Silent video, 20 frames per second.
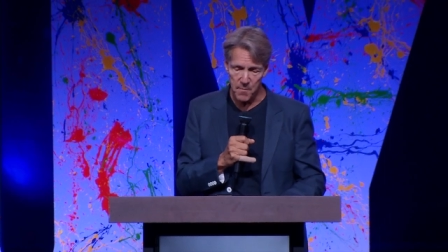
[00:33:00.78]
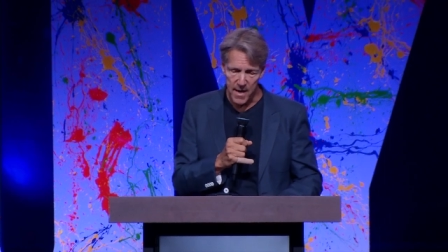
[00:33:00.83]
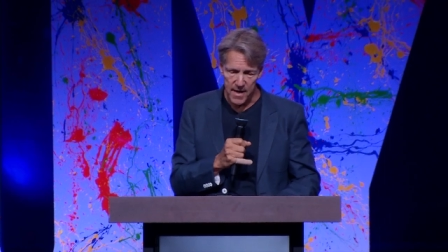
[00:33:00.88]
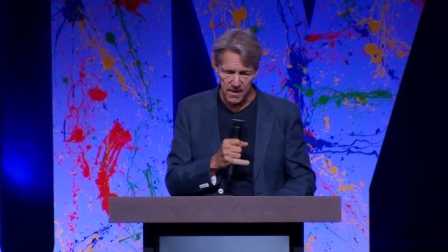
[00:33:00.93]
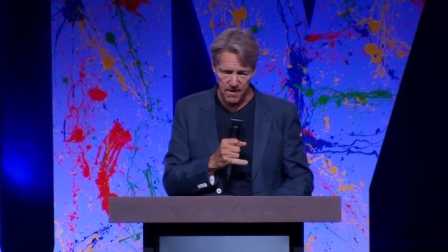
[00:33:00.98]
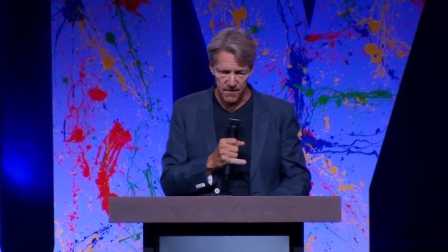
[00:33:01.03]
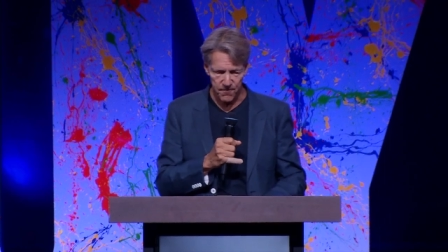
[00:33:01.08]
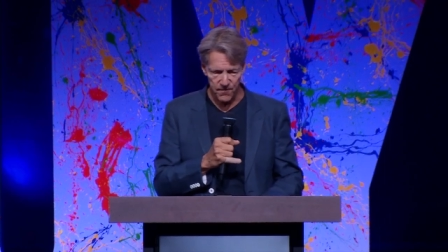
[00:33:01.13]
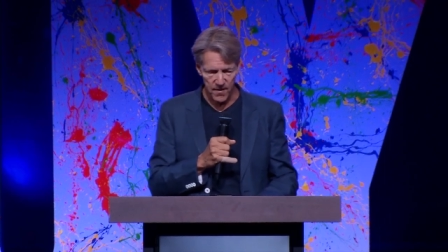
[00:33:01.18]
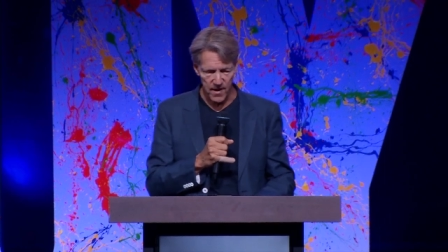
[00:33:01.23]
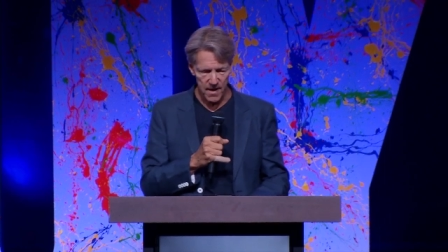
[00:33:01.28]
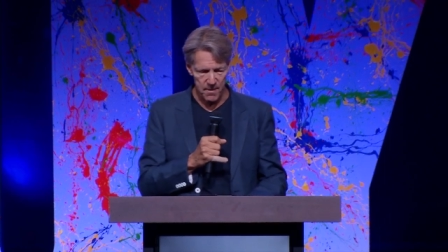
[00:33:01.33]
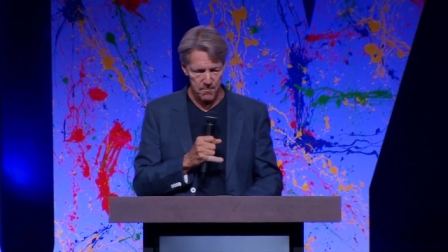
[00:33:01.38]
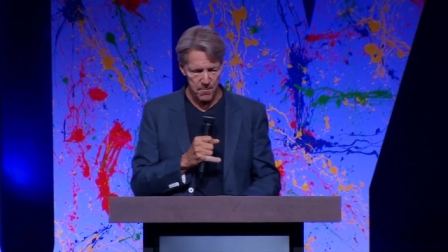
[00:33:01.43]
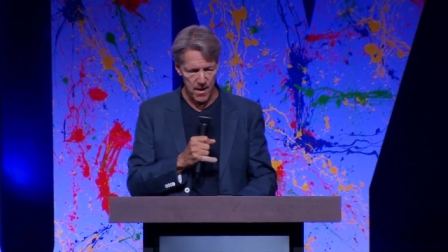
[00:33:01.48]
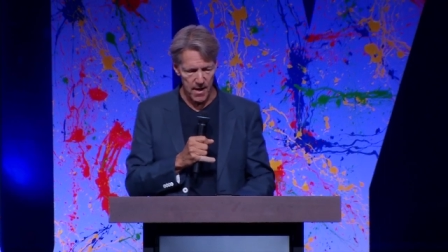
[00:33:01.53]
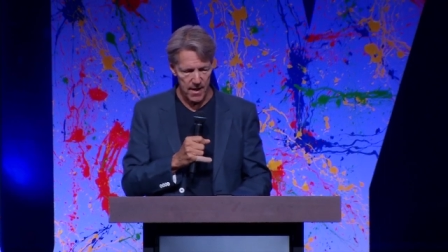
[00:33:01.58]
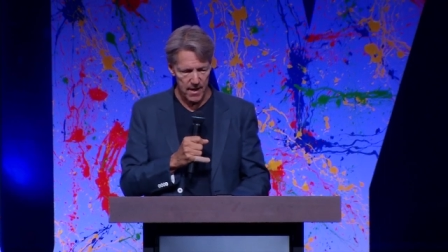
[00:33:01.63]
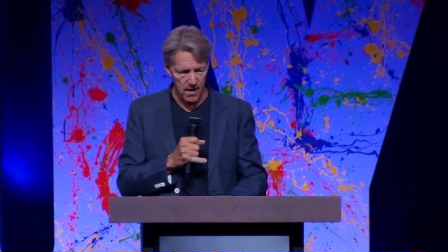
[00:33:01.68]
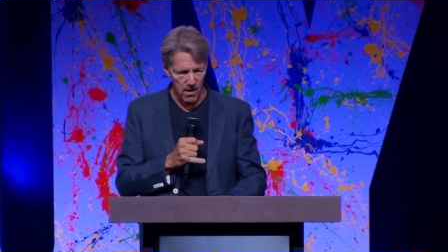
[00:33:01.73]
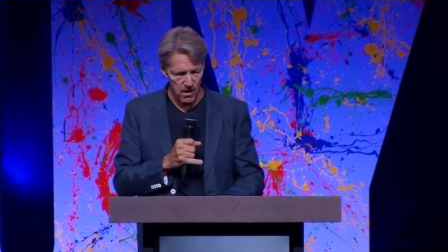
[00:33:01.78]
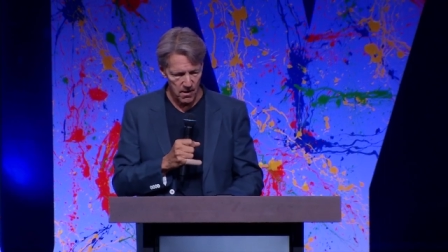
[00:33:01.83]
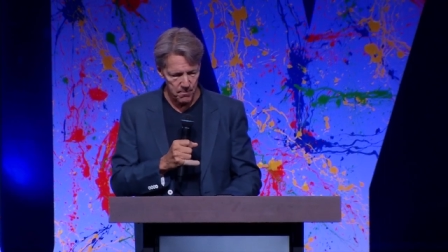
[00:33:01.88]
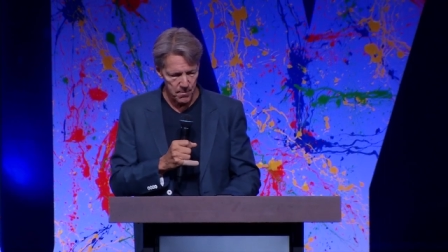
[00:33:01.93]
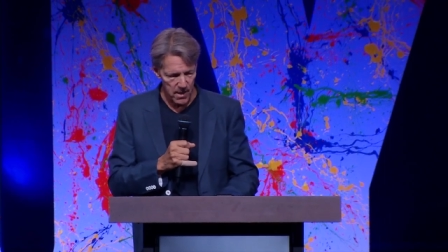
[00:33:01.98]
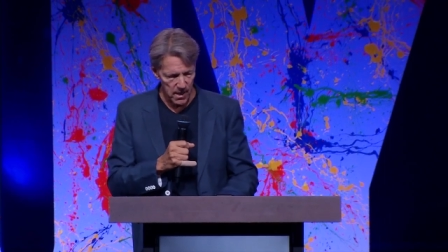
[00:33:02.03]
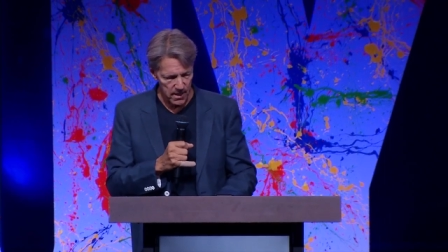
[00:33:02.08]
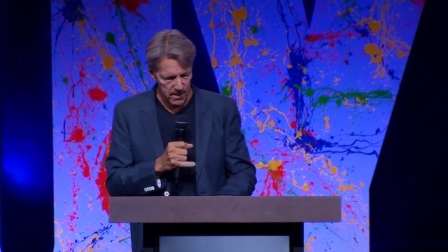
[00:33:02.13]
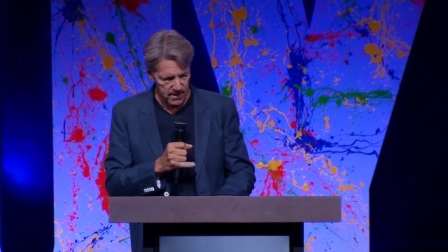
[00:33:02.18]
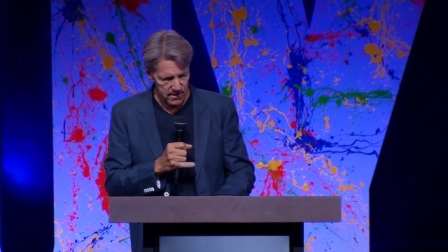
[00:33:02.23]
magnified by our
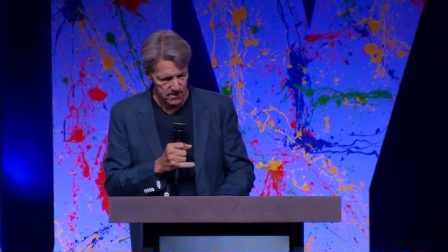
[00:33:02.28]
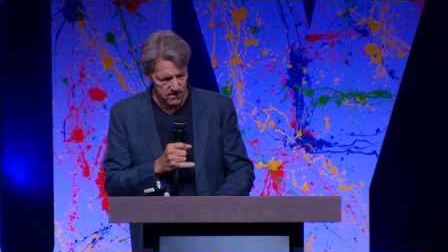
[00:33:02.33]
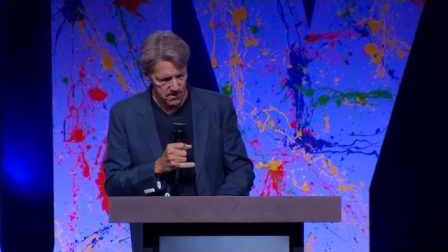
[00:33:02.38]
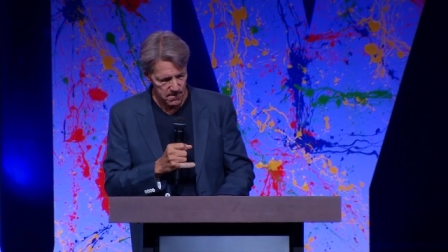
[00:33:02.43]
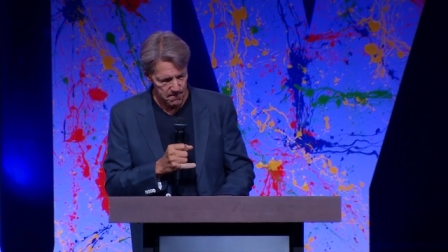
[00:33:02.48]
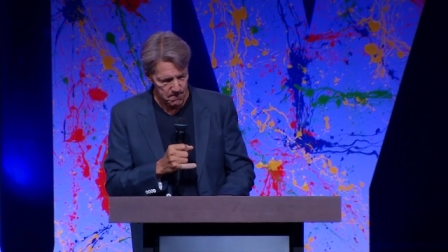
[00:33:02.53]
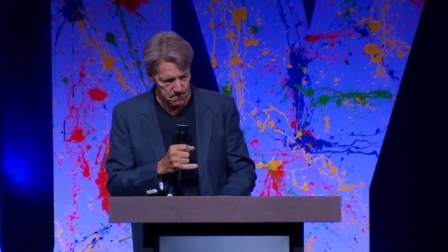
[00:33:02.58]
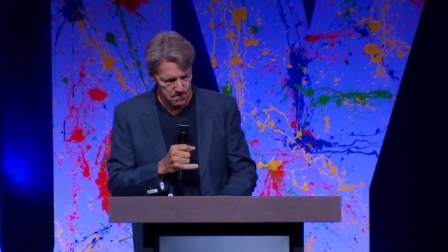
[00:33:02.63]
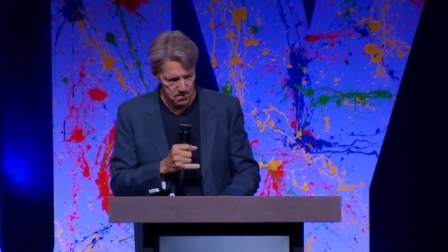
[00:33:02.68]
bodies.